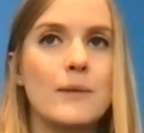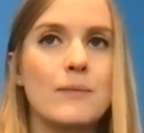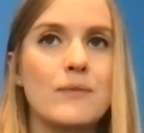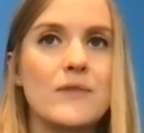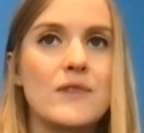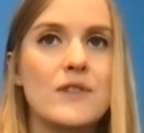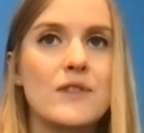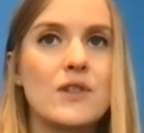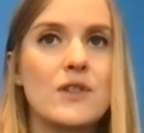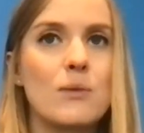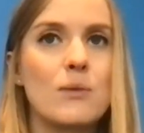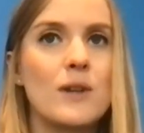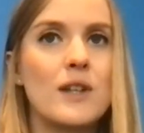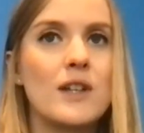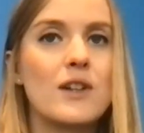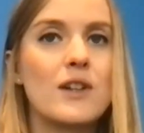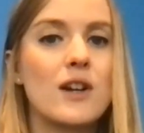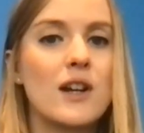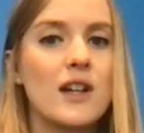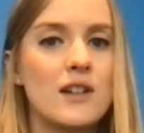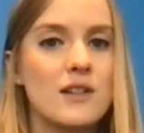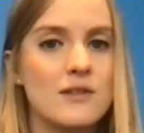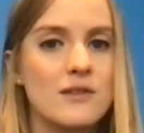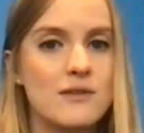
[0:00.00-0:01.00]
So we're
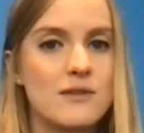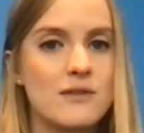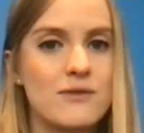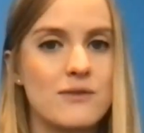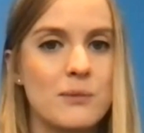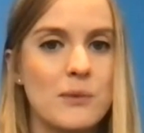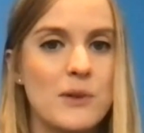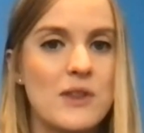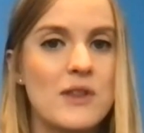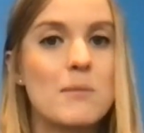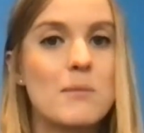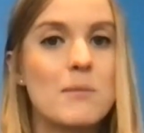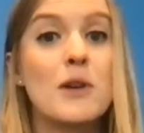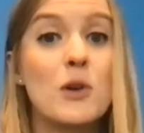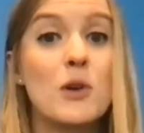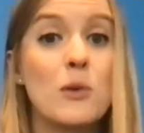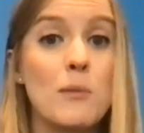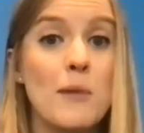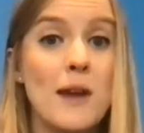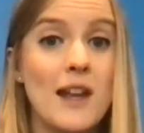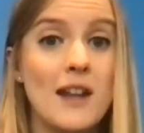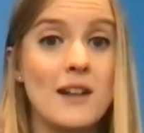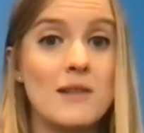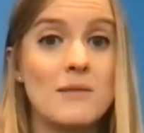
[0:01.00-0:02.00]
the
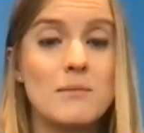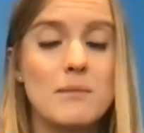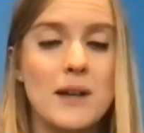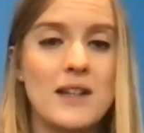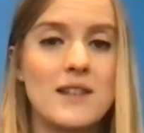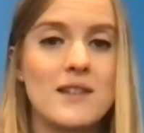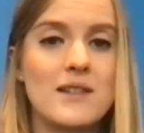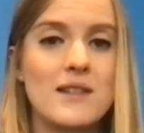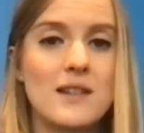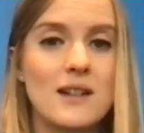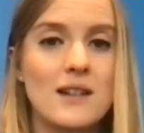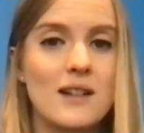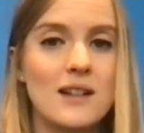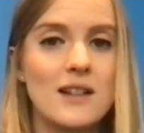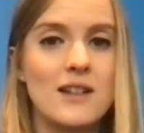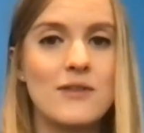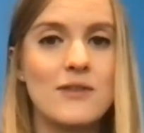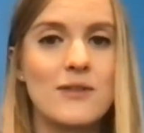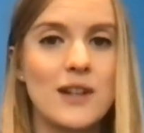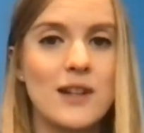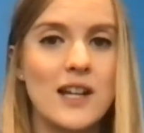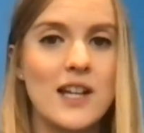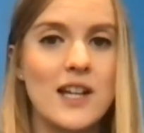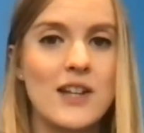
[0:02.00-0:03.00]
middleman, basically,
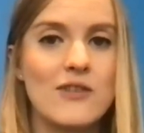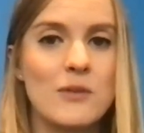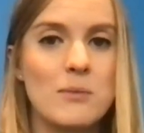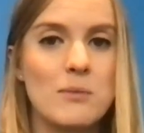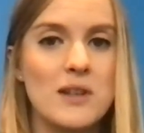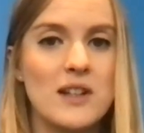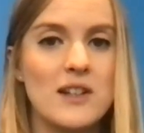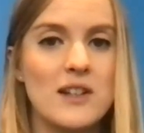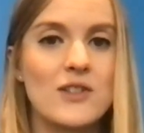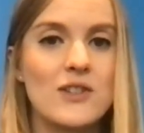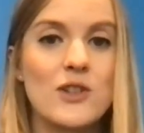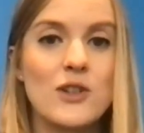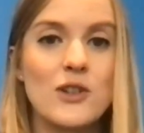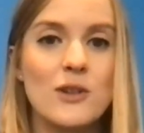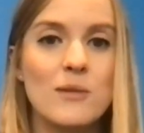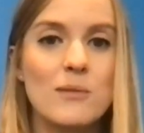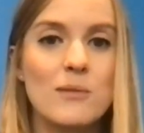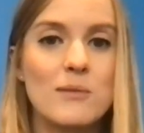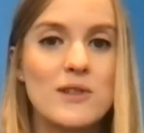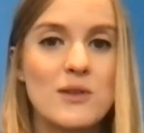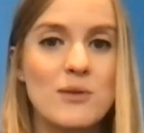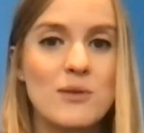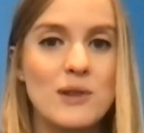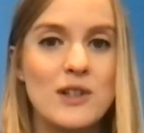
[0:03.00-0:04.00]
for lack of a better term,
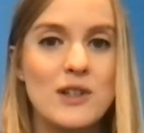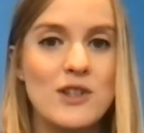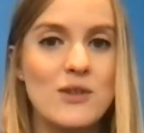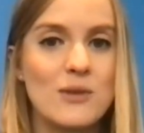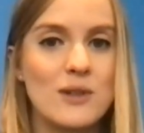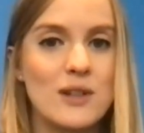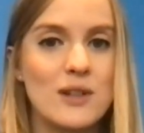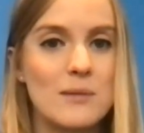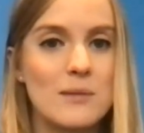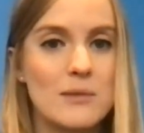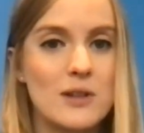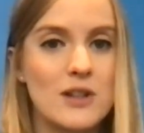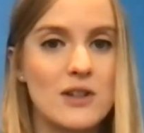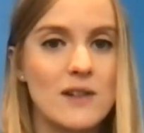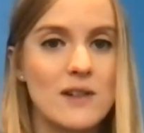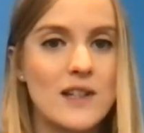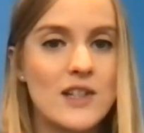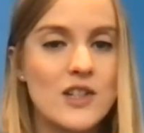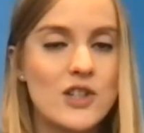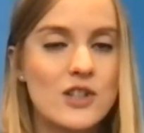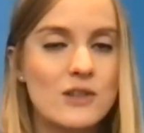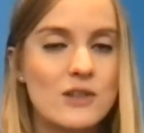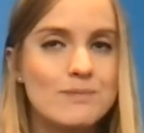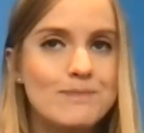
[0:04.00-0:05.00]
between you and
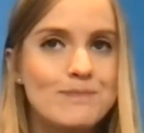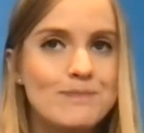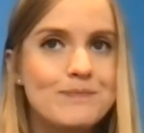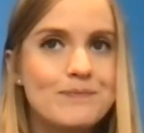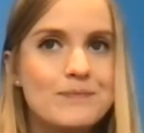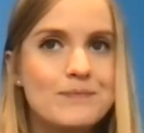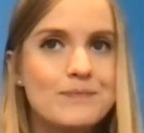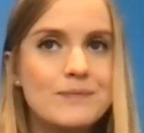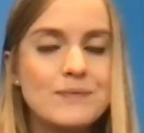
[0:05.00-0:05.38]
immigration.